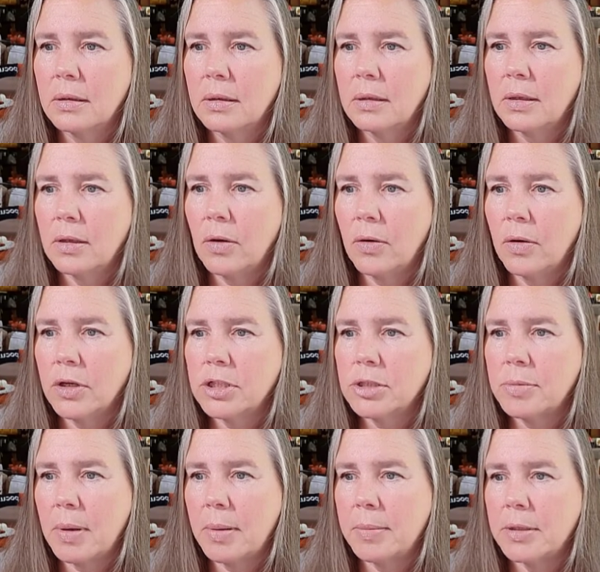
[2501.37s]
The
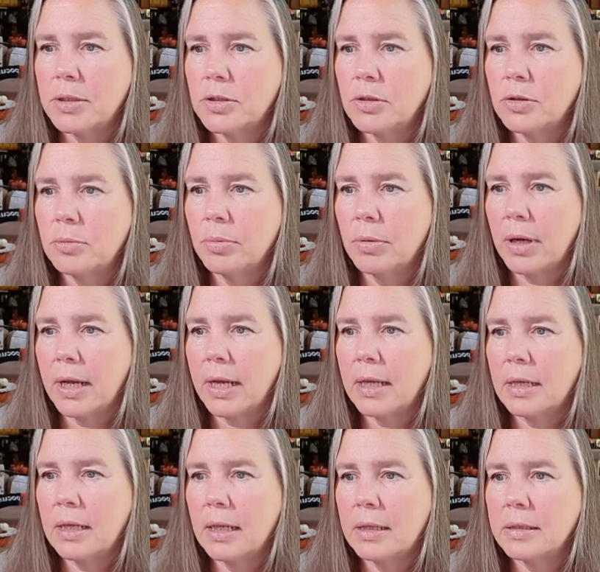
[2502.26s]
orange might be too
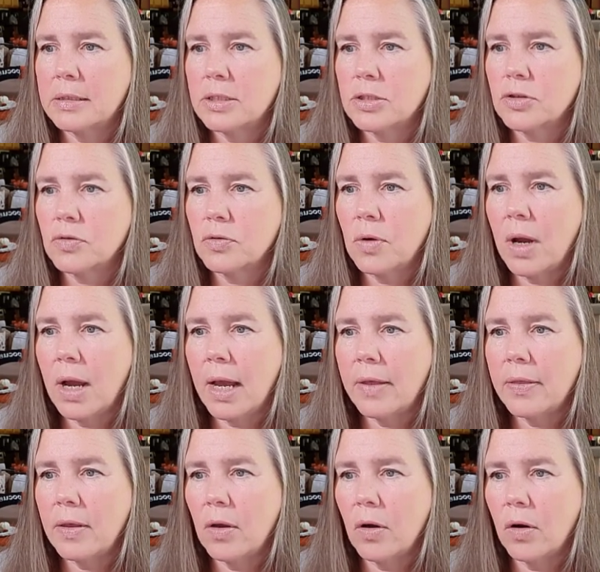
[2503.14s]
bright. Let's
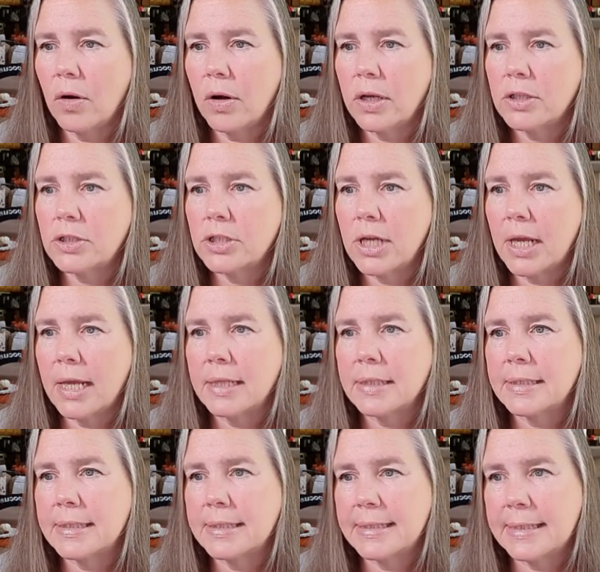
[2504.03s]
try the orange
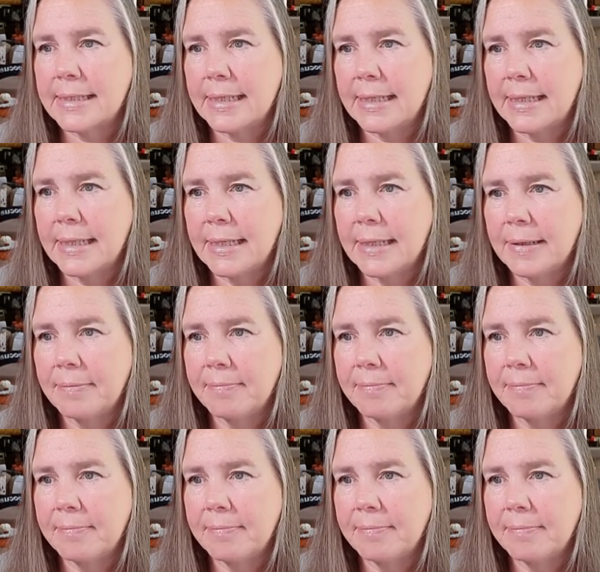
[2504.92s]
and see.